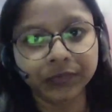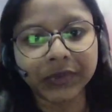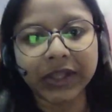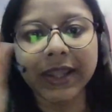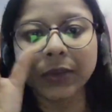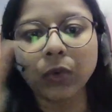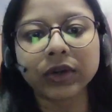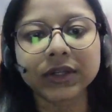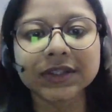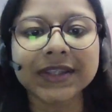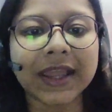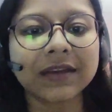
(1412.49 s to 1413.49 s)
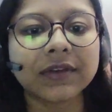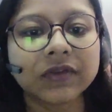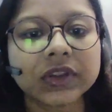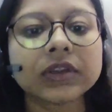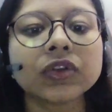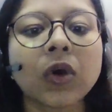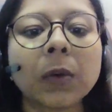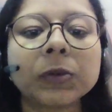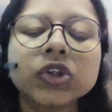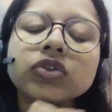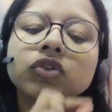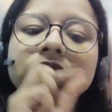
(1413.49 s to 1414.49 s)
Like what is there within the option.
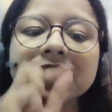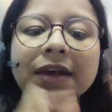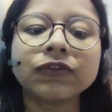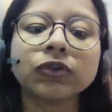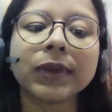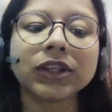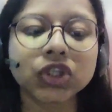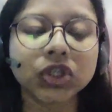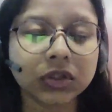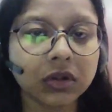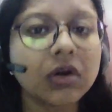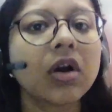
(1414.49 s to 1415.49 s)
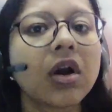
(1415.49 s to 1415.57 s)
You just have to mention the